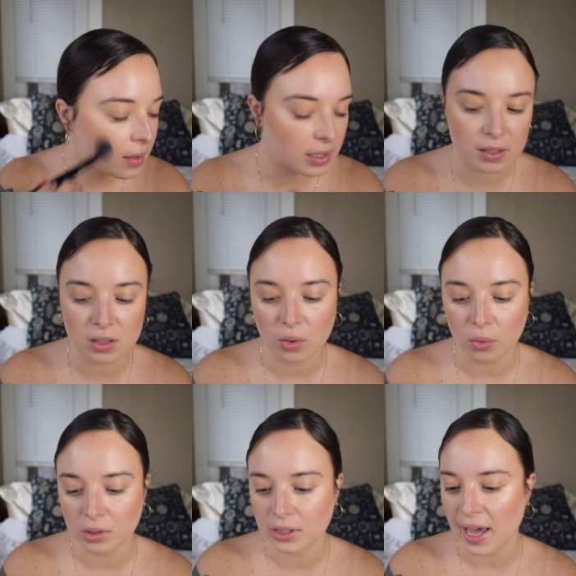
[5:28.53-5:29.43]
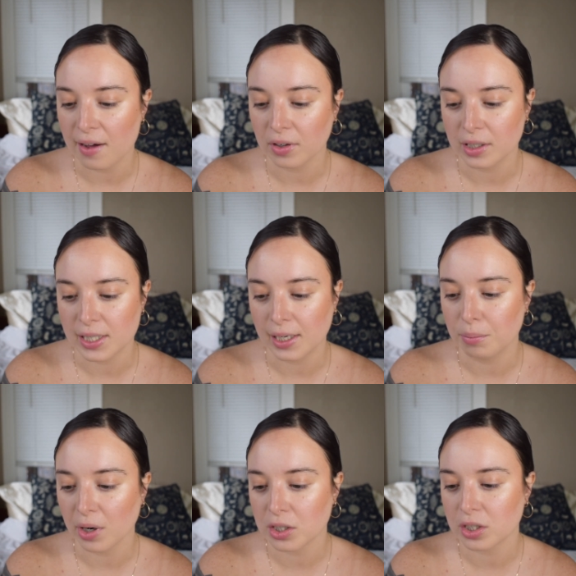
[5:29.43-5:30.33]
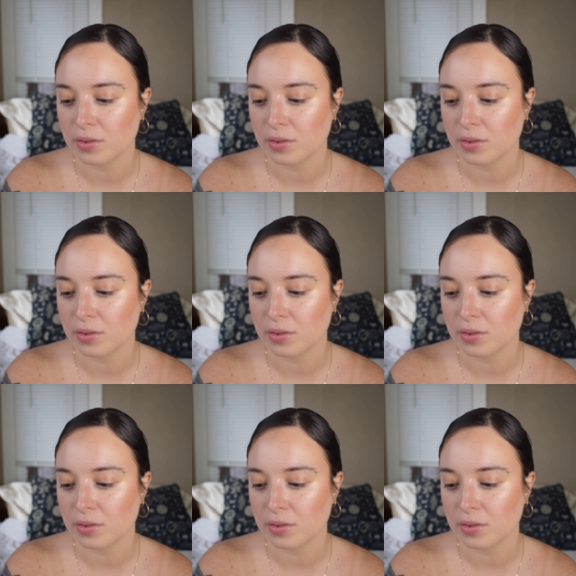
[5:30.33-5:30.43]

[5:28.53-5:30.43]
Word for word: This is an old Kat Von D brush.